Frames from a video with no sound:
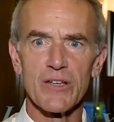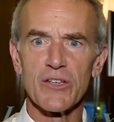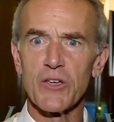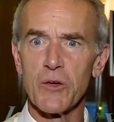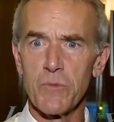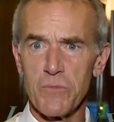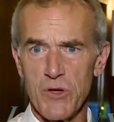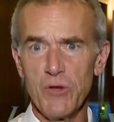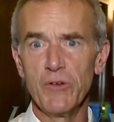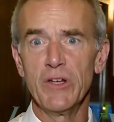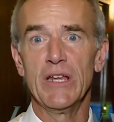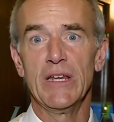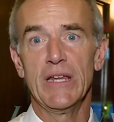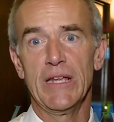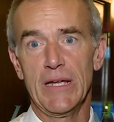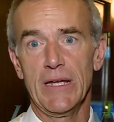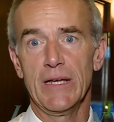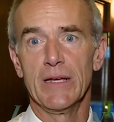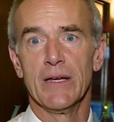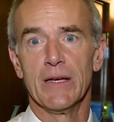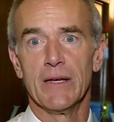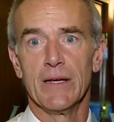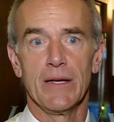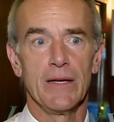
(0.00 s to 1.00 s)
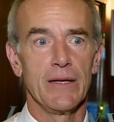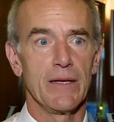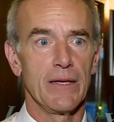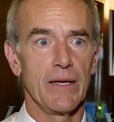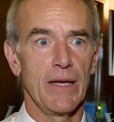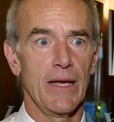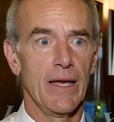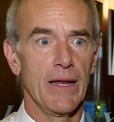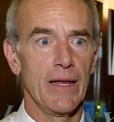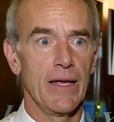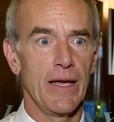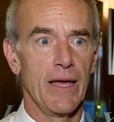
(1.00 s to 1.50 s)
community
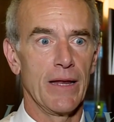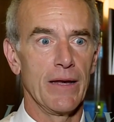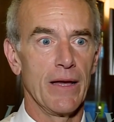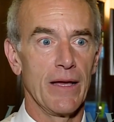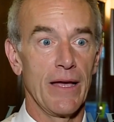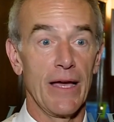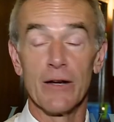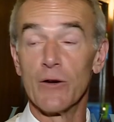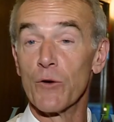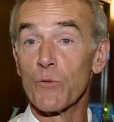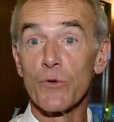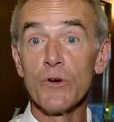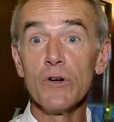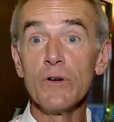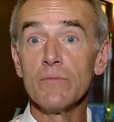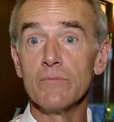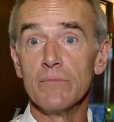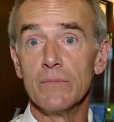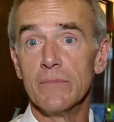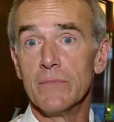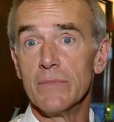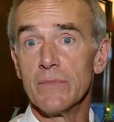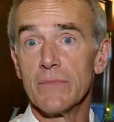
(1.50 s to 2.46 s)
in, in, a, in a room.